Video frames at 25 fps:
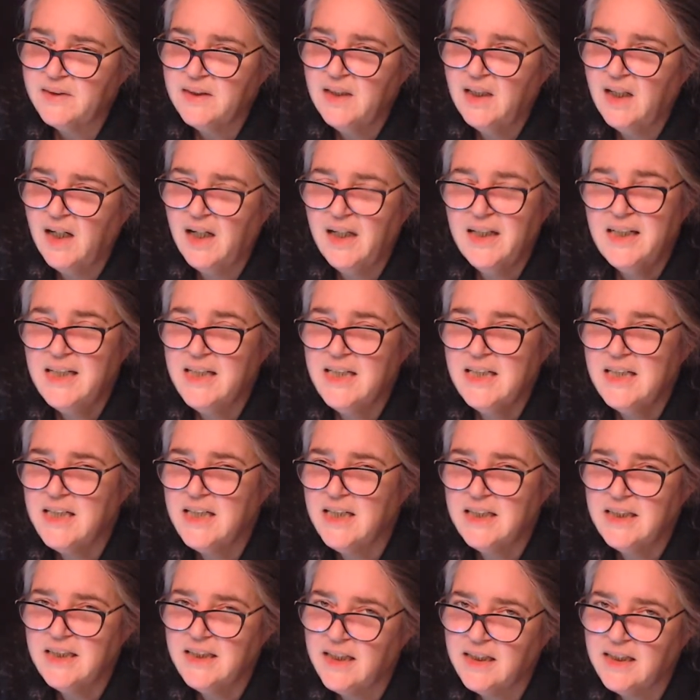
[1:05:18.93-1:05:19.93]
I didn't
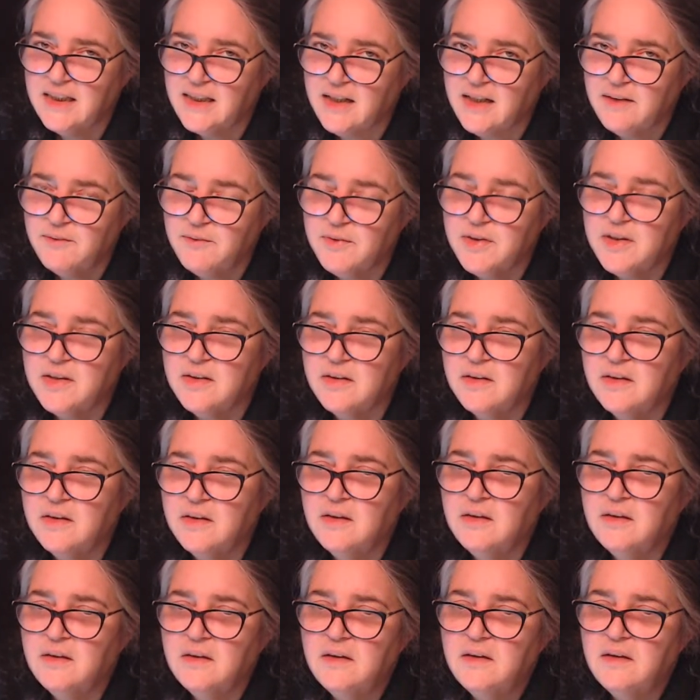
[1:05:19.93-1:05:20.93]
think that they would
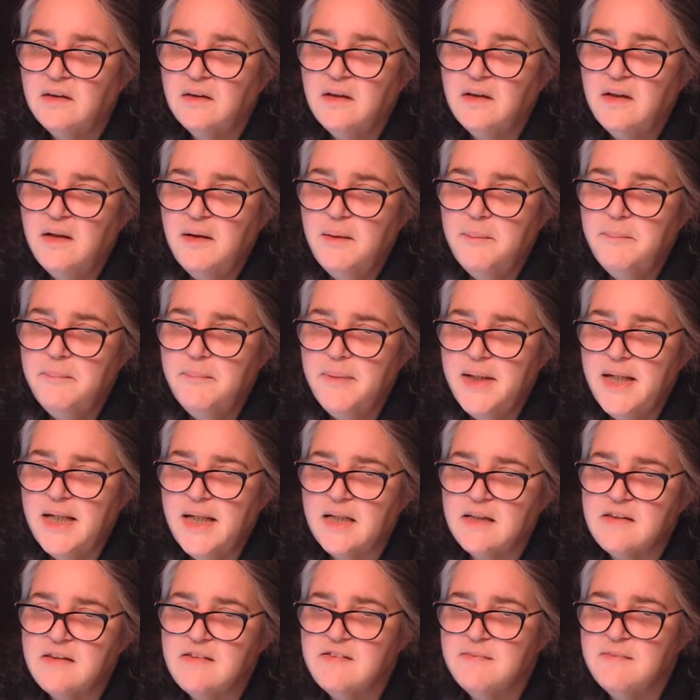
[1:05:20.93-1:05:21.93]

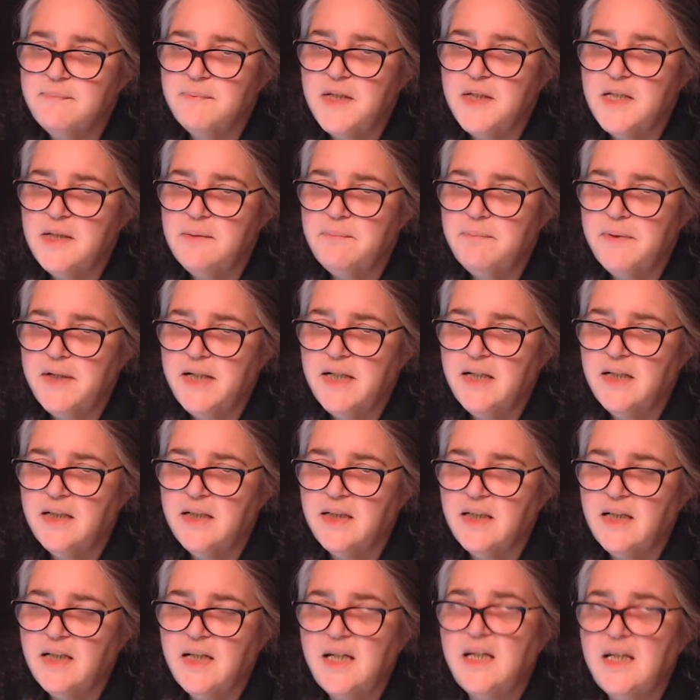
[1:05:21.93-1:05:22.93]
mix, but
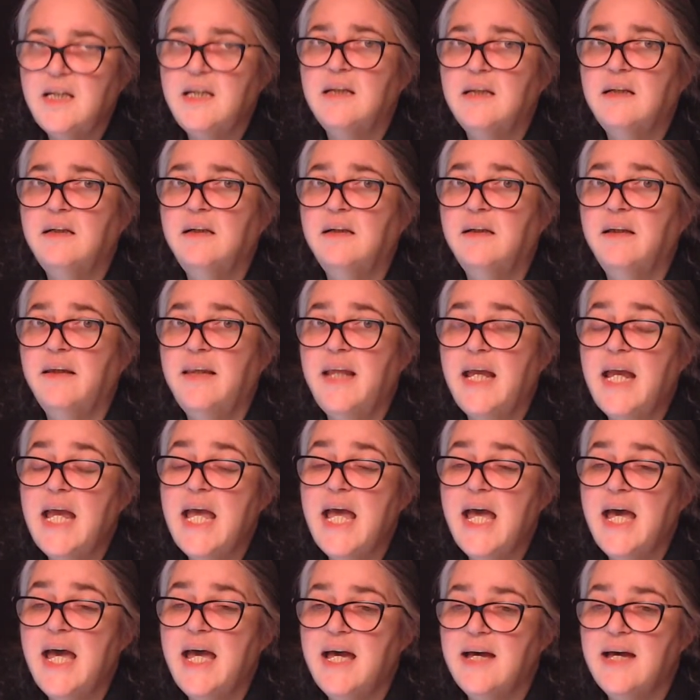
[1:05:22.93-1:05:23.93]
apparently they
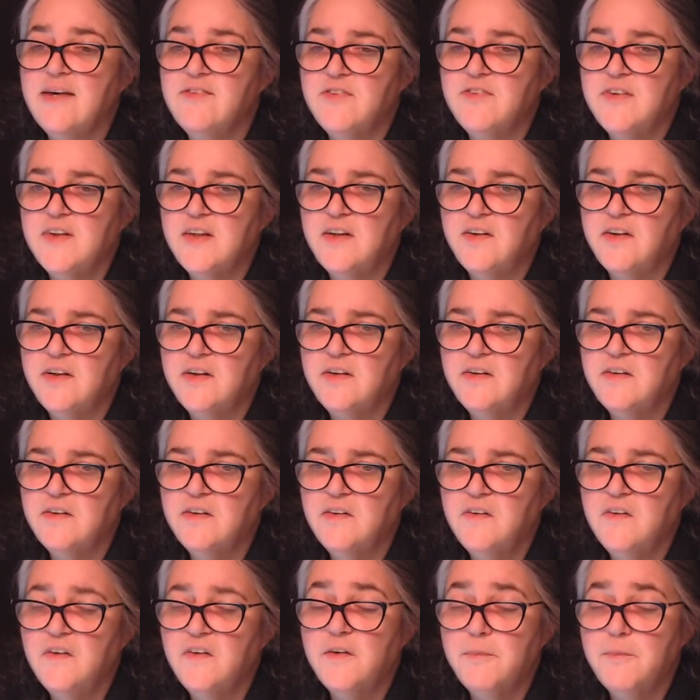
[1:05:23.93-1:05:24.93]
have, and
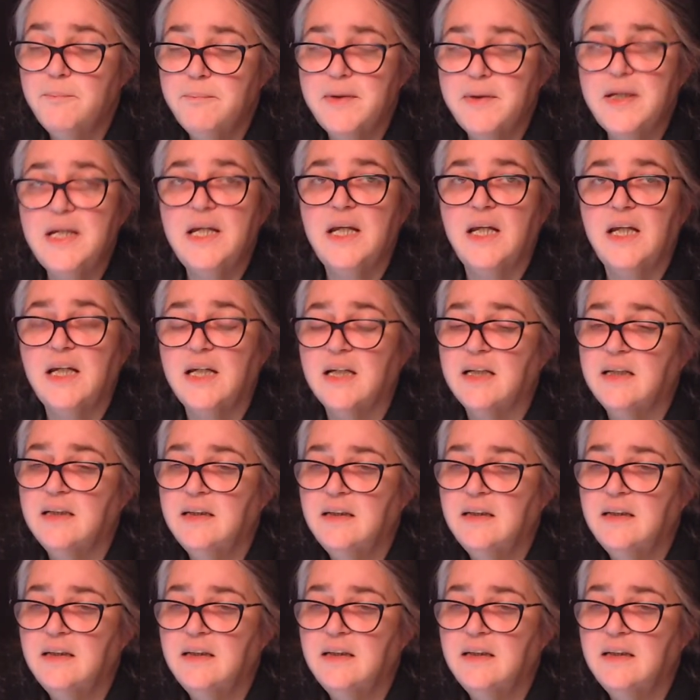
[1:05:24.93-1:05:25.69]
they're big.